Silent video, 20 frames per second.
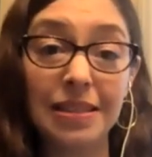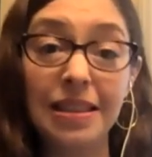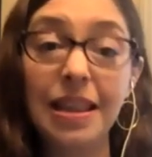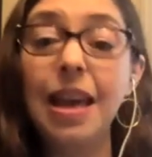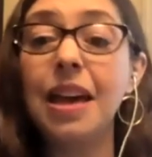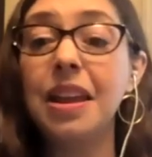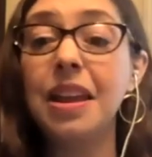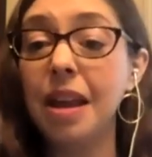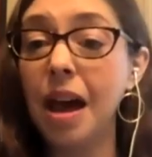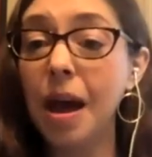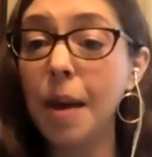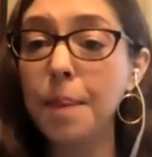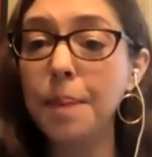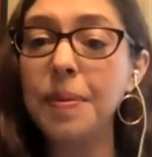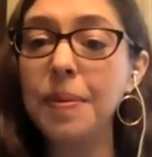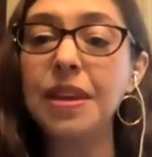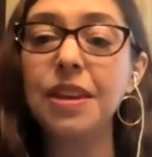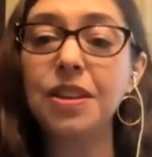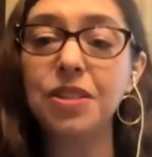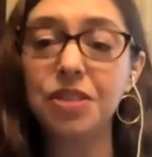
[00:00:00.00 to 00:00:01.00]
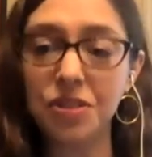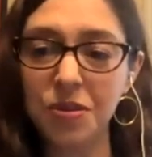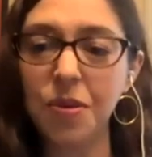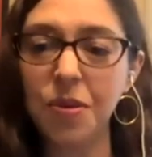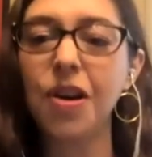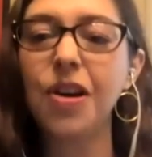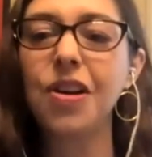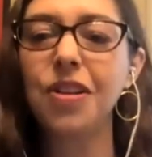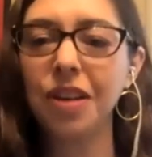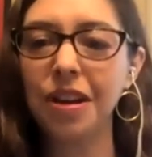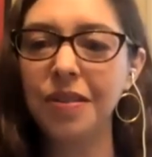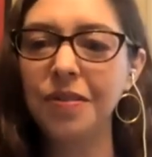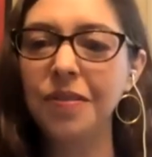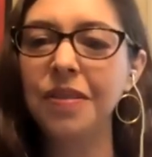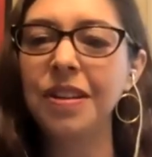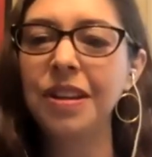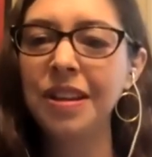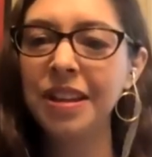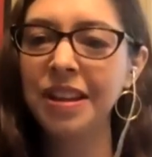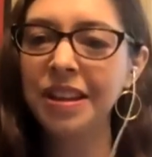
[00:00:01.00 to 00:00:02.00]
yeah, not being too hard on
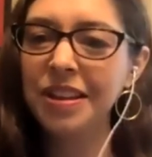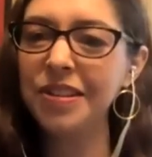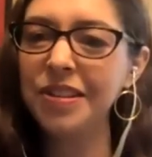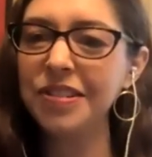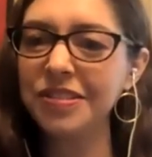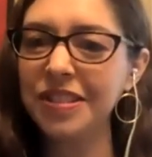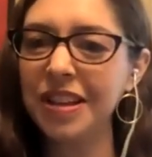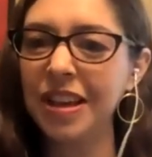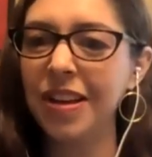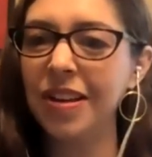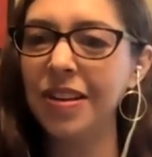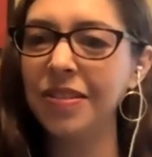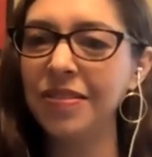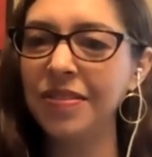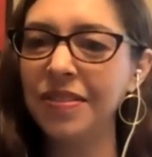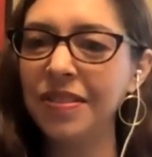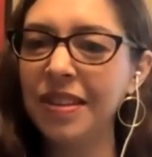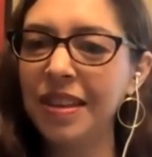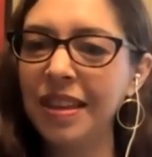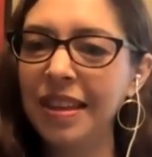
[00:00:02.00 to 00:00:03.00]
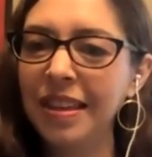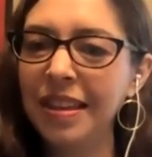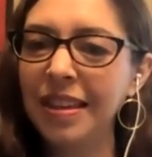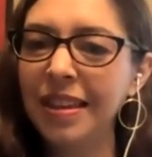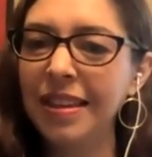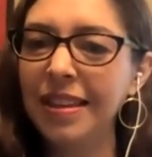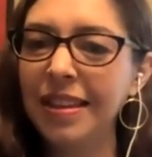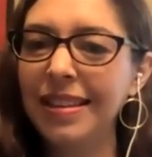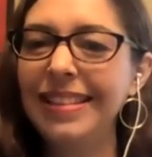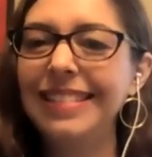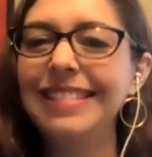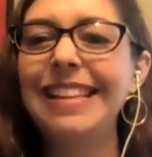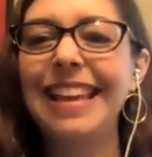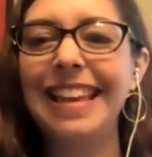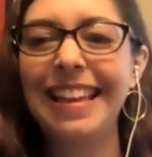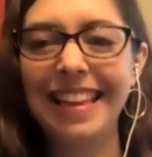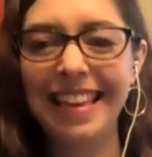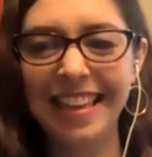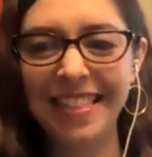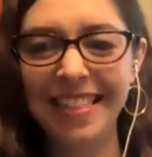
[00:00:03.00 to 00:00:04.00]
yourself.
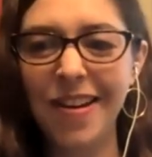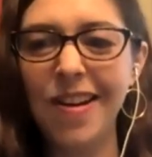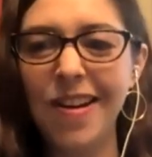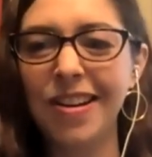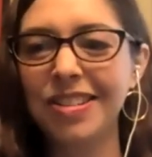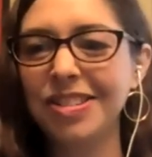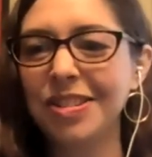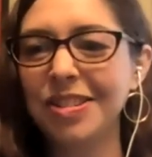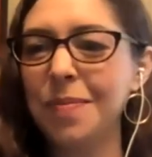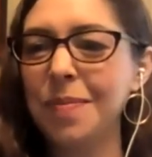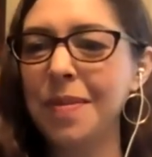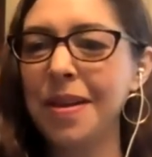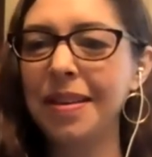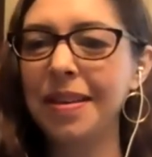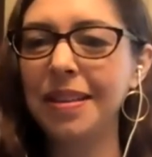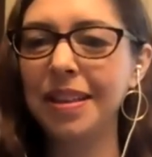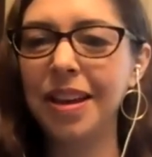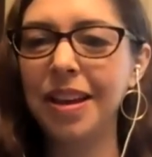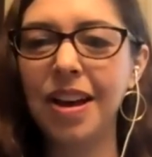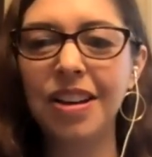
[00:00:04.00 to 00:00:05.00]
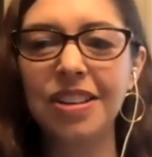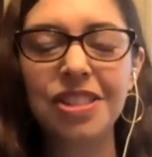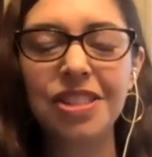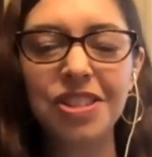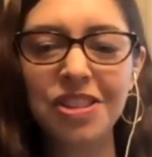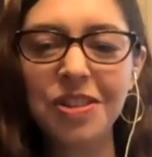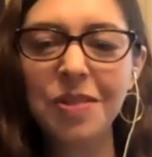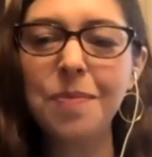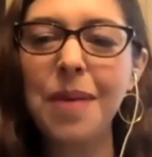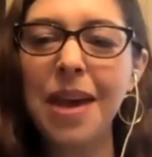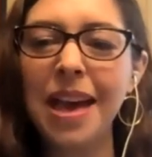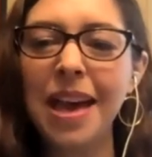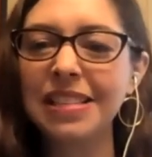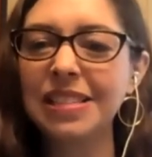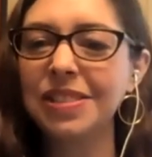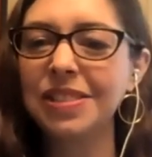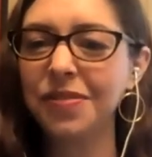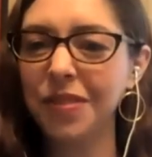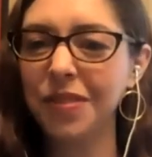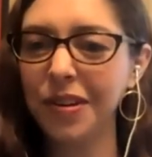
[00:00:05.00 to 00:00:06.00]
Taking the oxygen mask
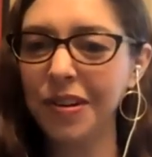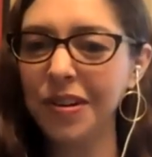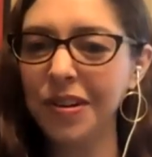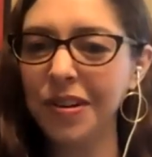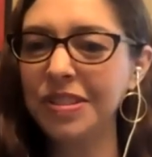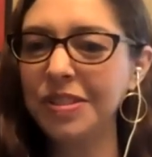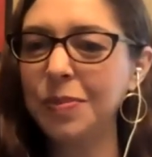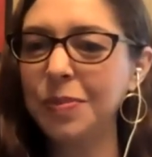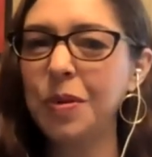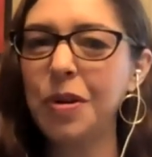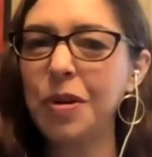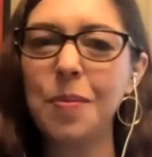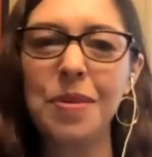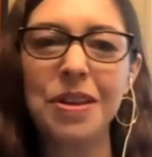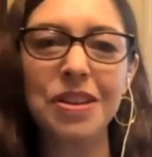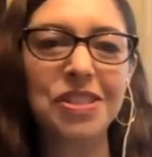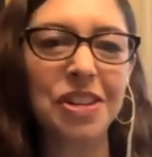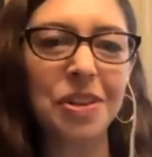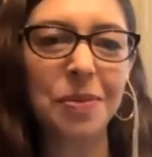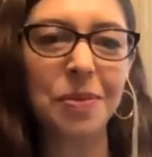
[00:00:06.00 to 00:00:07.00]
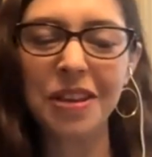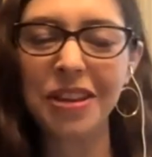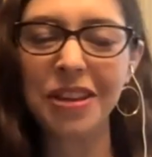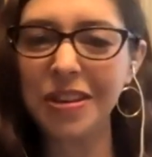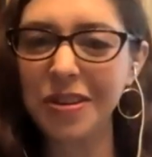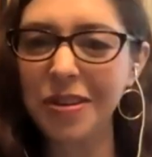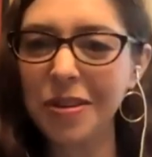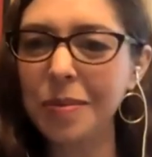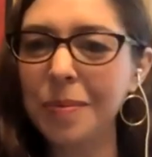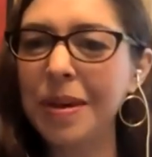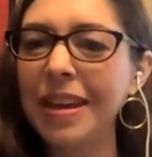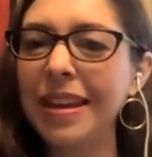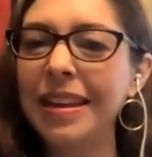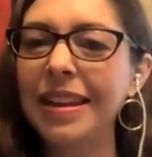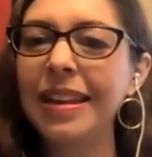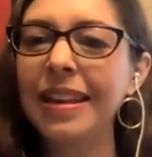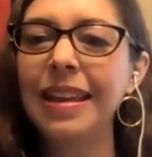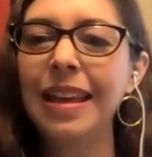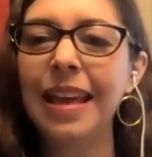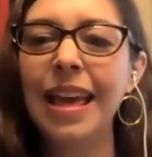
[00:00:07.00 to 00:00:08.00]
first, permission to be human.
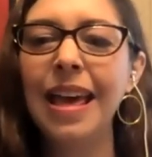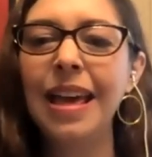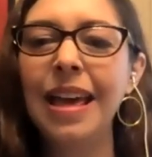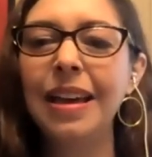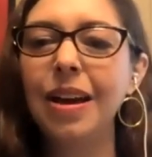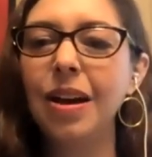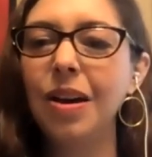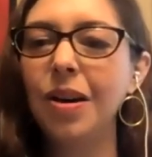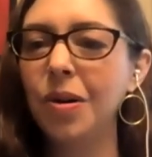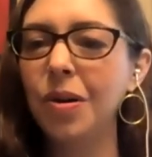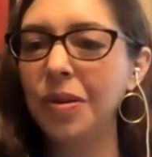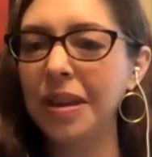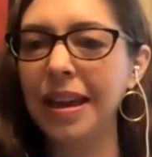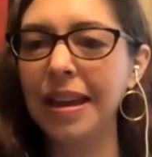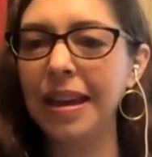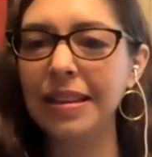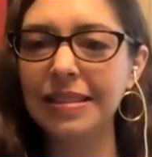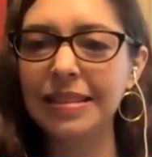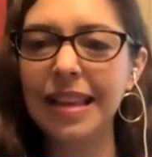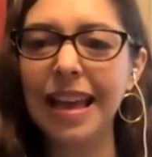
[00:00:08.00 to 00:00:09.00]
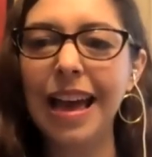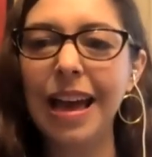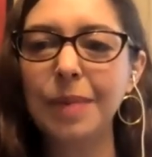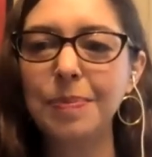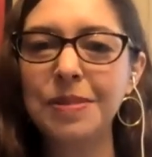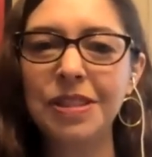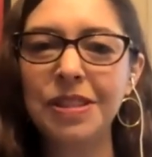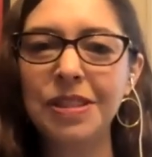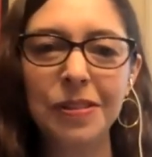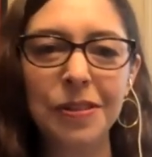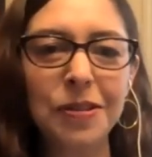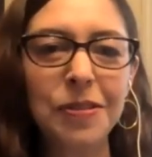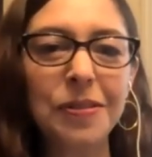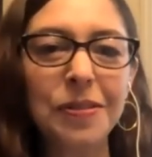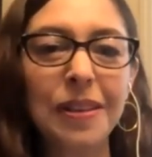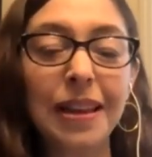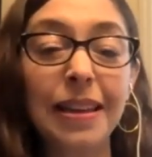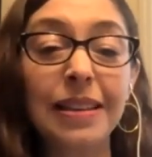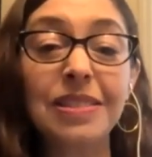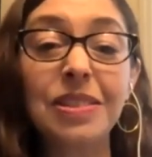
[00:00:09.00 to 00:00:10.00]
Oh yes,
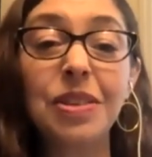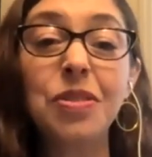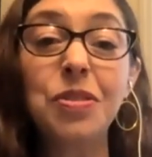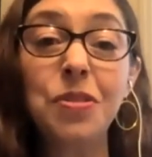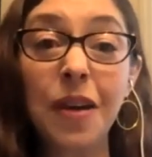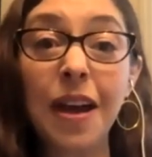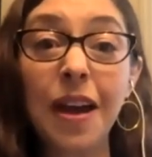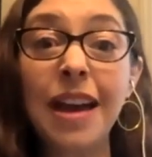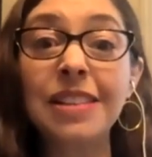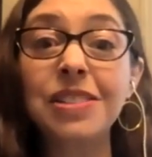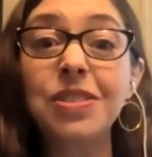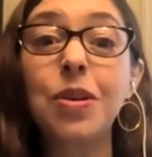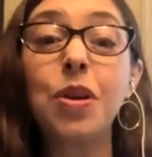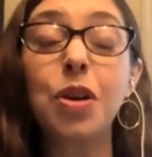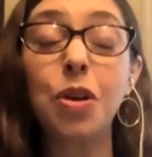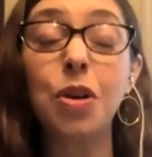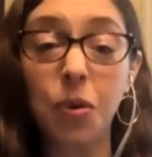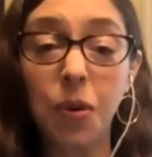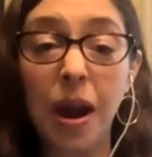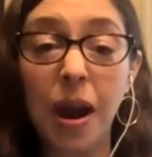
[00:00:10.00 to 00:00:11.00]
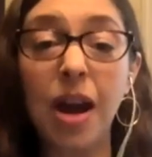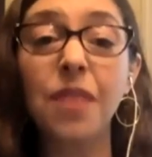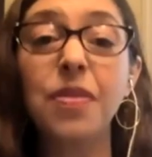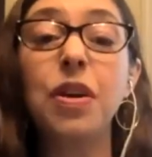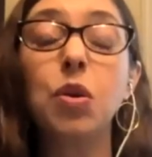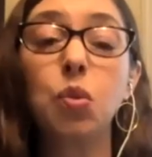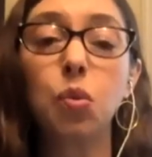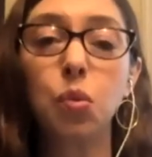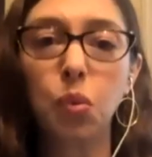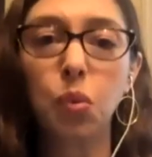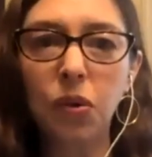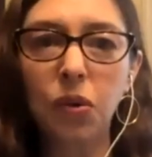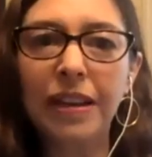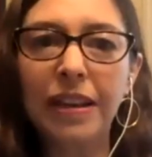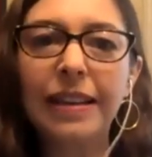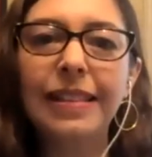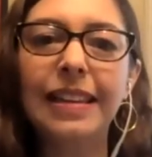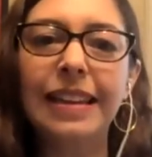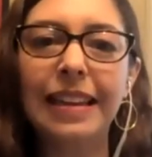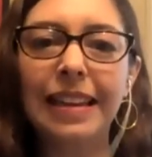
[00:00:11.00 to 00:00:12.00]
absolutely. So you guys are a crowd that
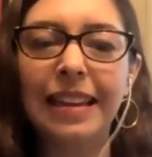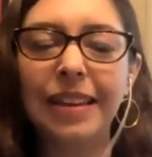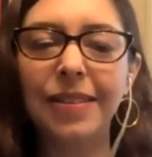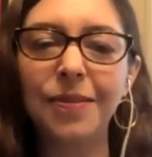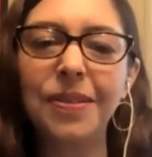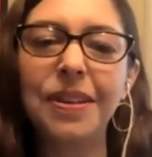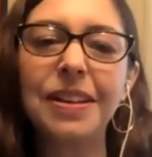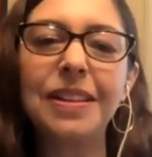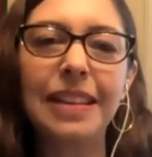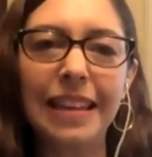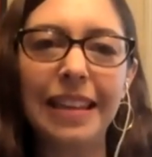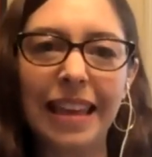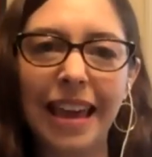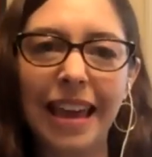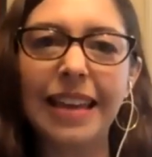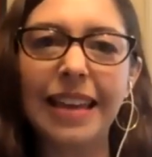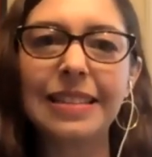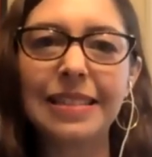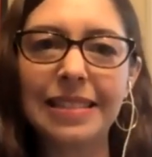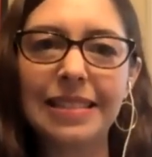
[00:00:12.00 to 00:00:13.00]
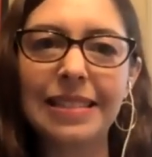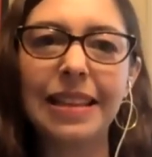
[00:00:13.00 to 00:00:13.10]
really, really gets